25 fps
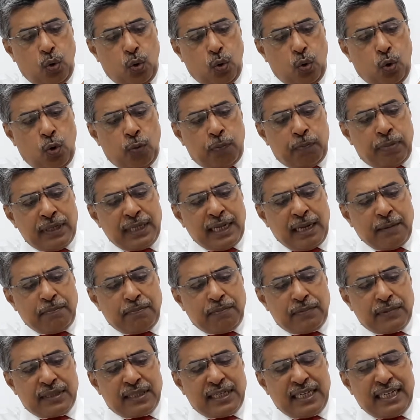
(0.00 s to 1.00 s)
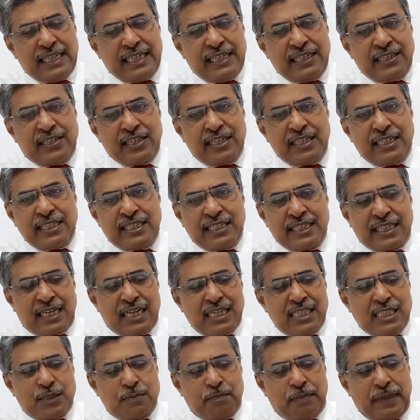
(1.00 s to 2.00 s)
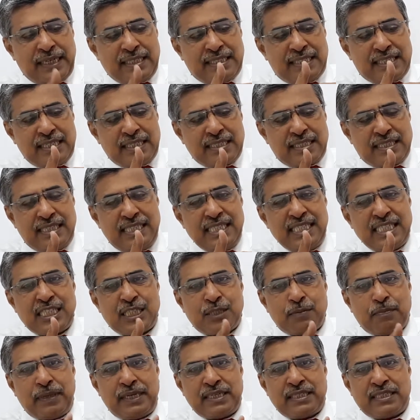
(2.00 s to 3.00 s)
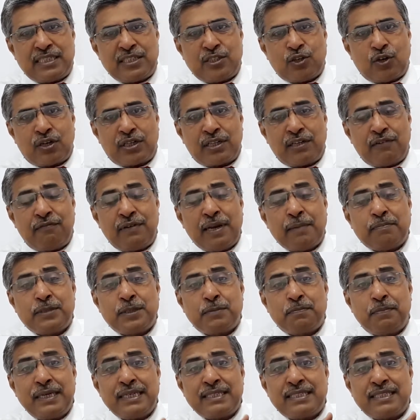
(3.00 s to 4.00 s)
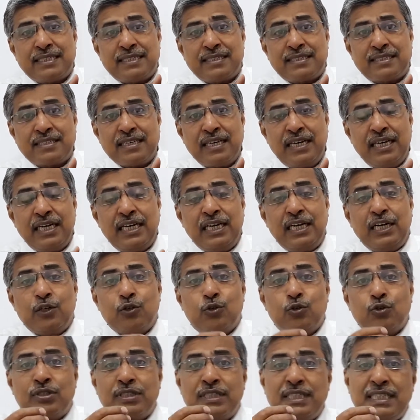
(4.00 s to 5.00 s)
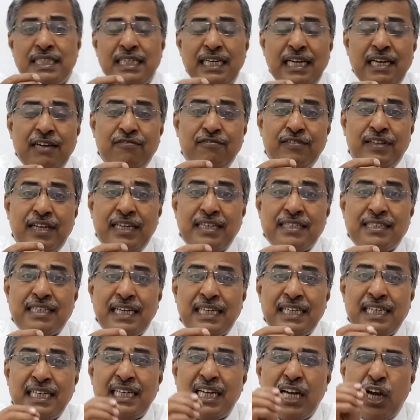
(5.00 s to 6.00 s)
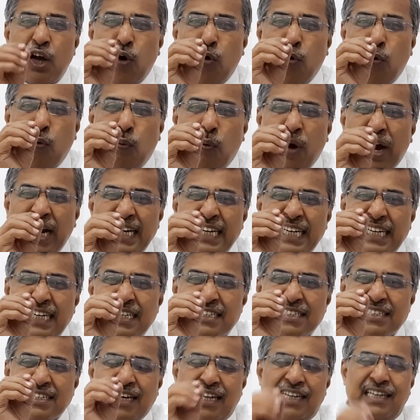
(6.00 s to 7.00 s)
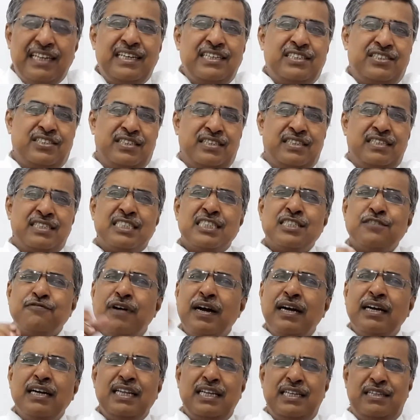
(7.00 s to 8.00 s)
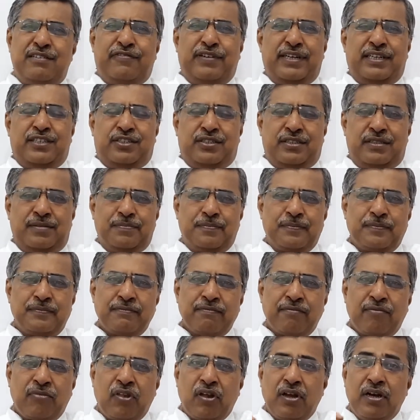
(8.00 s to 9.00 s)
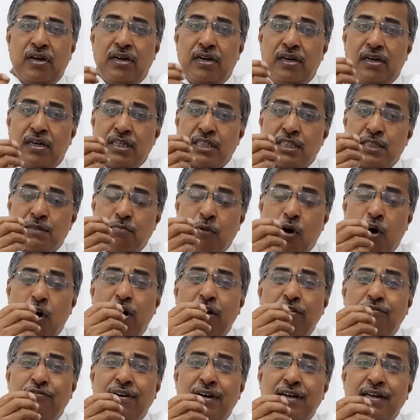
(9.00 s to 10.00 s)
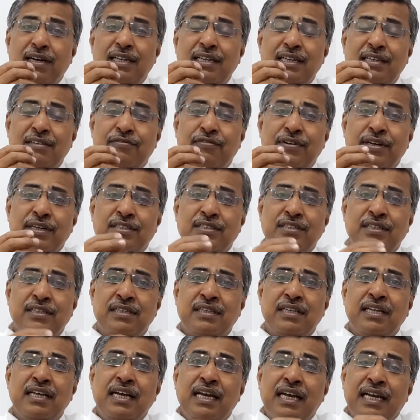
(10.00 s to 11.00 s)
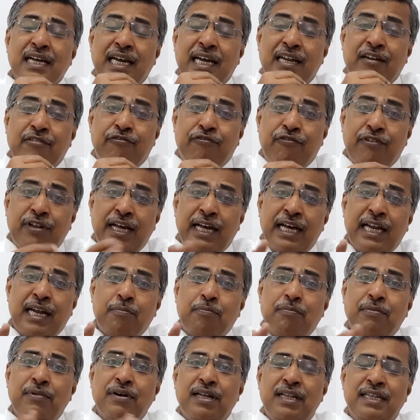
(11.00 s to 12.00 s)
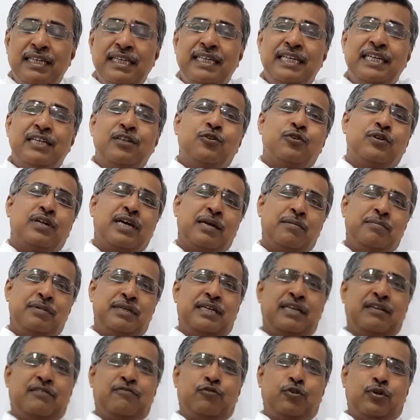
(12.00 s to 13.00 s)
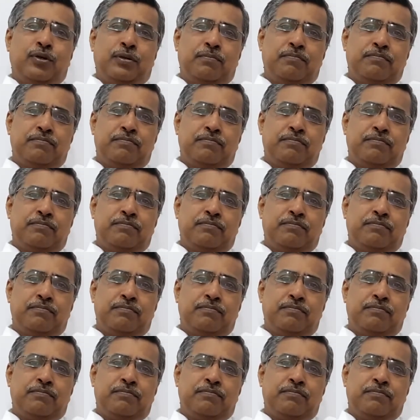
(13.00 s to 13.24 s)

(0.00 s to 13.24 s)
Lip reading: open up the interdigital spaces, these spaces or the web spaces, to see if there is any white discoloration. This is fungal infection. A small fungal infection can flare up, leading to diabetic foot.